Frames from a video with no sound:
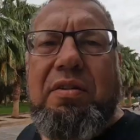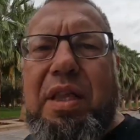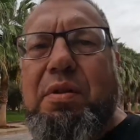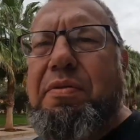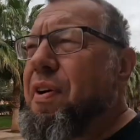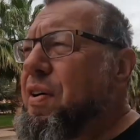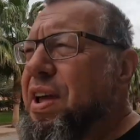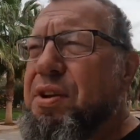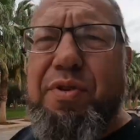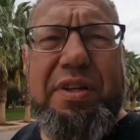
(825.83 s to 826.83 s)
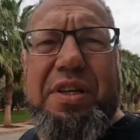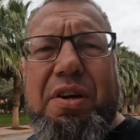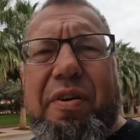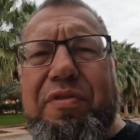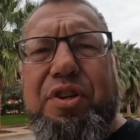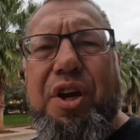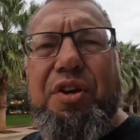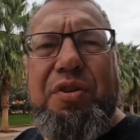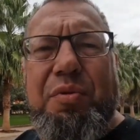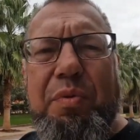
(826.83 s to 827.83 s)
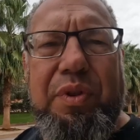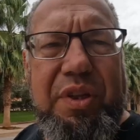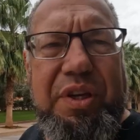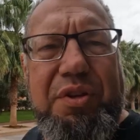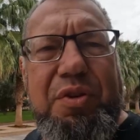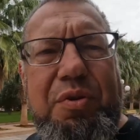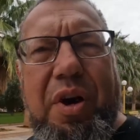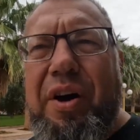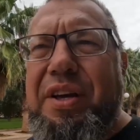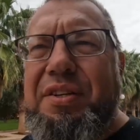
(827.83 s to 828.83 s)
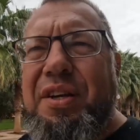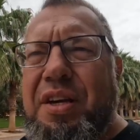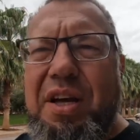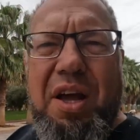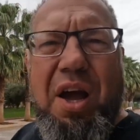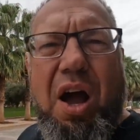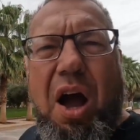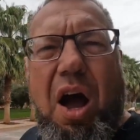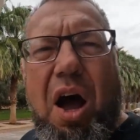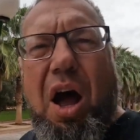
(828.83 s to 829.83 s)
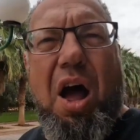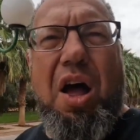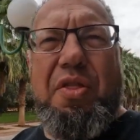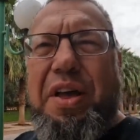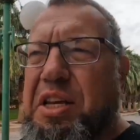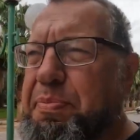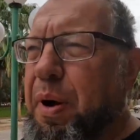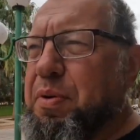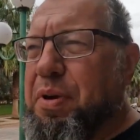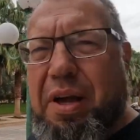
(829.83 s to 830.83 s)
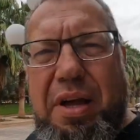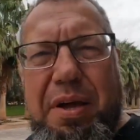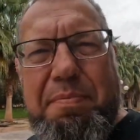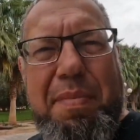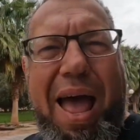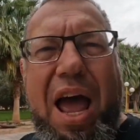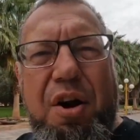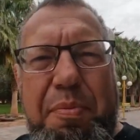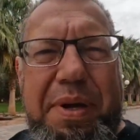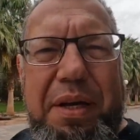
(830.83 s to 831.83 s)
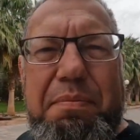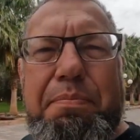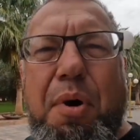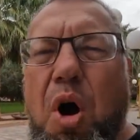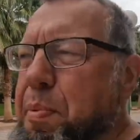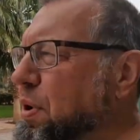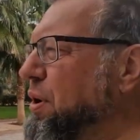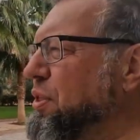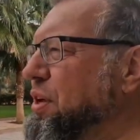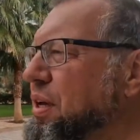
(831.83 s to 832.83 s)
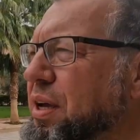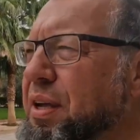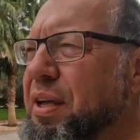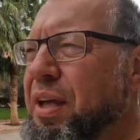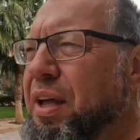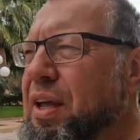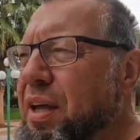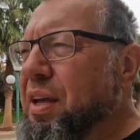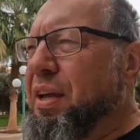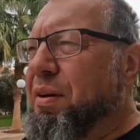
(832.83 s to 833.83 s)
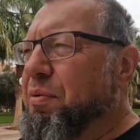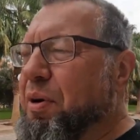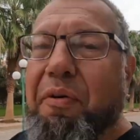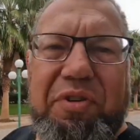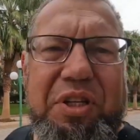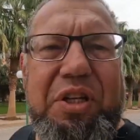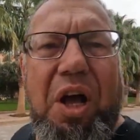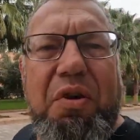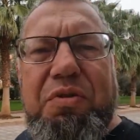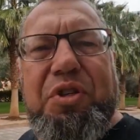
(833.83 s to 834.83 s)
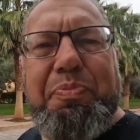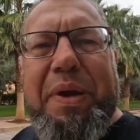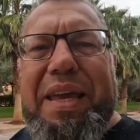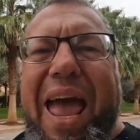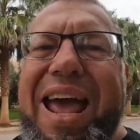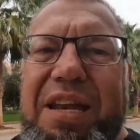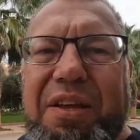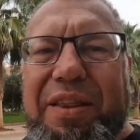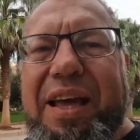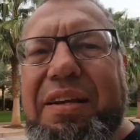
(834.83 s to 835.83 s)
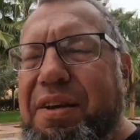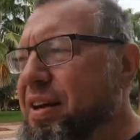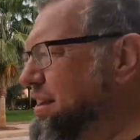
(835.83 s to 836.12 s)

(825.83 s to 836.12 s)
So that was a very interesting conversation with these 2 guys. They spoke Arabic and Berber, I think. We obviously don't speak any of that.